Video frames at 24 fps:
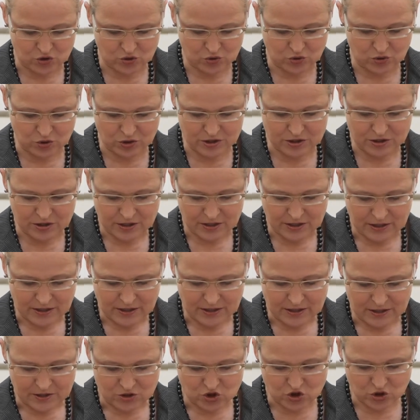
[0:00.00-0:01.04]
could
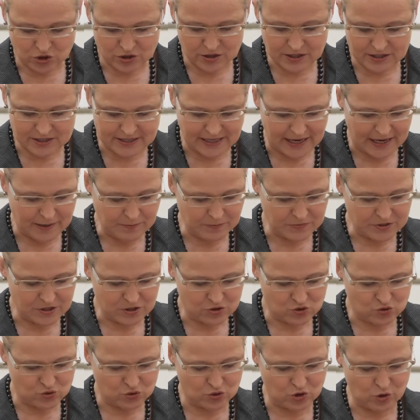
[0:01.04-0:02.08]
should attempt
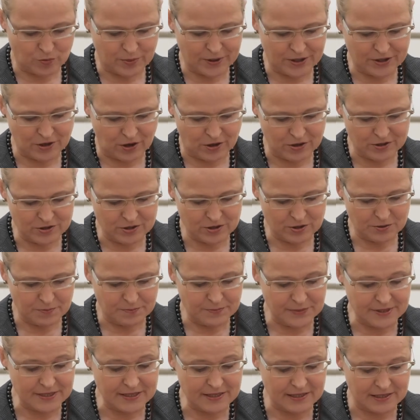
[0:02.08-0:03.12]
to go beyond
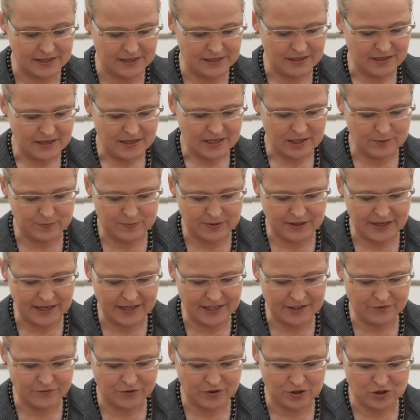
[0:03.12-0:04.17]
merely
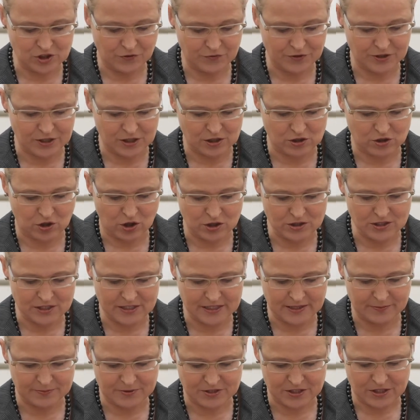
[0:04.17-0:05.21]
applying philosophical
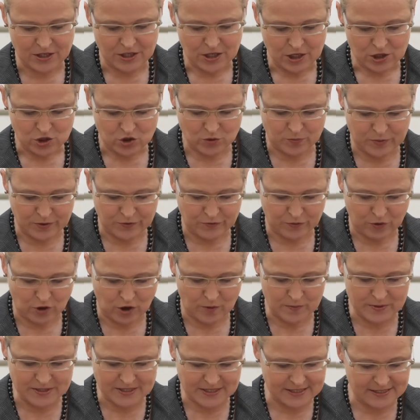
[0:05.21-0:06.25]
concepts to
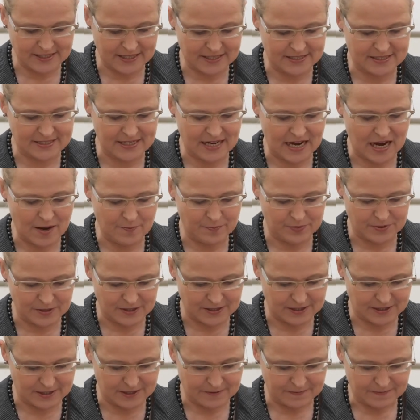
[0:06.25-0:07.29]
performance as
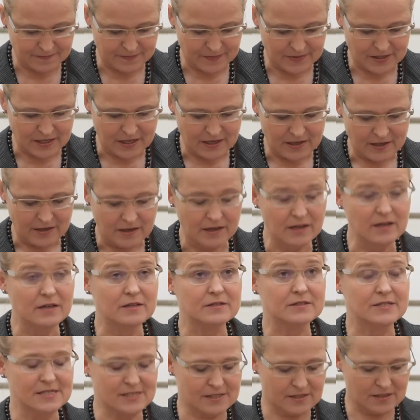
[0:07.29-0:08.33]
examples. Uh,
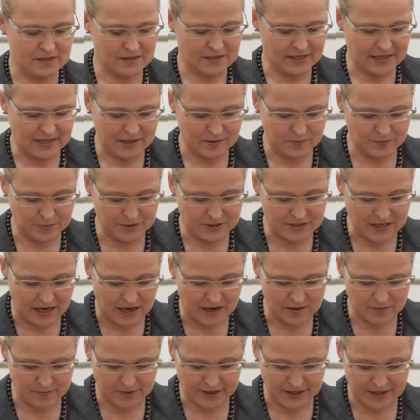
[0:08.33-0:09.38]
this can be
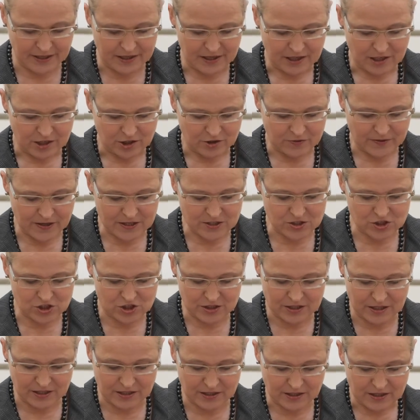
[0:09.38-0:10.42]
done by
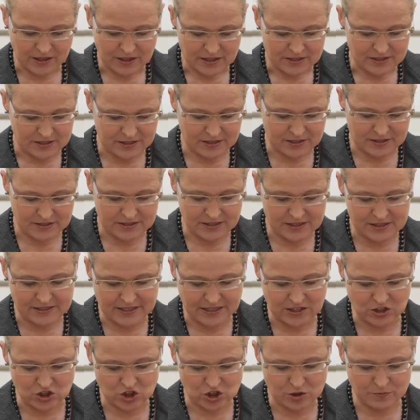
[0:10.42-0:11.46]
questioning the
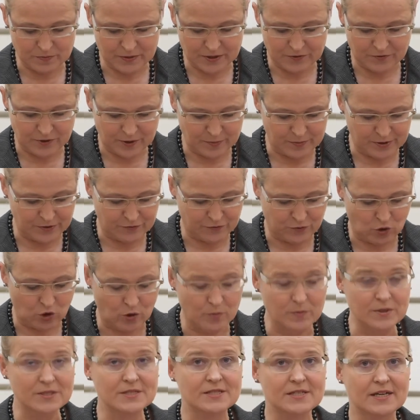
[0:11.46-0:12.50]
distinction between
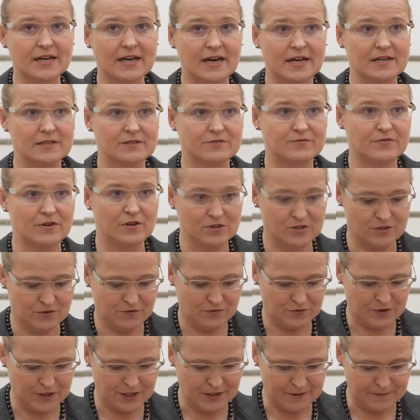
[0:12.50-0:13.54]
performance and
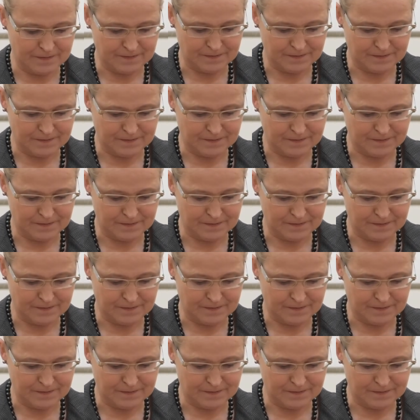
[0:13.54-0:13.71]
philosophy.